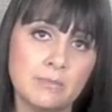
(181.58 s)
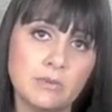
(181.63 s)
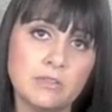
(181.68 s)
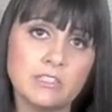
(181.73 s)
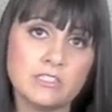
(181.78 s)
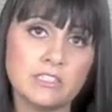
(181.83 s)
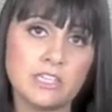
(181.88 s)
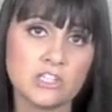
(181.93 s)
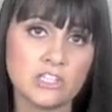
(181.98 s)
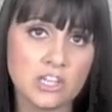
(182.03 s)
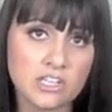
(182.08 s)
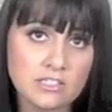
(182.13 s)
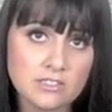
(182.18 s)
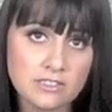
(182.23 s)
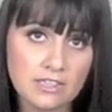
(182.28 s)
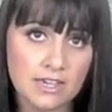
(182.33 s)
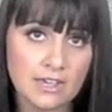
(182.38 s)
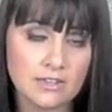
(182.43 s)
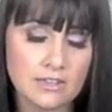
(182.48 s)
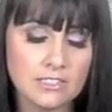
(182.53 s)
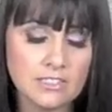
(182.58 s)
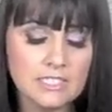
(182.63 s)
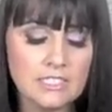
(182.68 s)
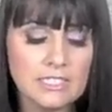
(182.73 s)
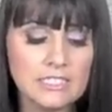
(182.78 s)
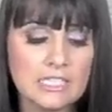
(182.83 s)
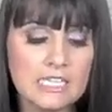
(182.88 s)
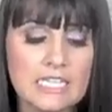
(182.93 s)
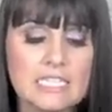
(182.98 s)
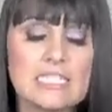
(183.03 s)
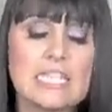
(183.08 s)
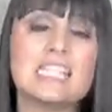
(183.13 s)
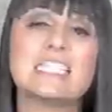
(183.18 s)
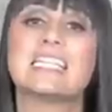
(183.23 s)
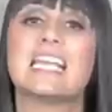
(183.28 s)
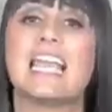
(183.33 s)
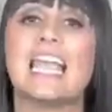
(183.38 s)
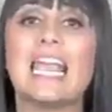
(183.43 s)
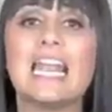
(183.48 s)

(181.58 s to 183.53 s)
able to digest that. It takes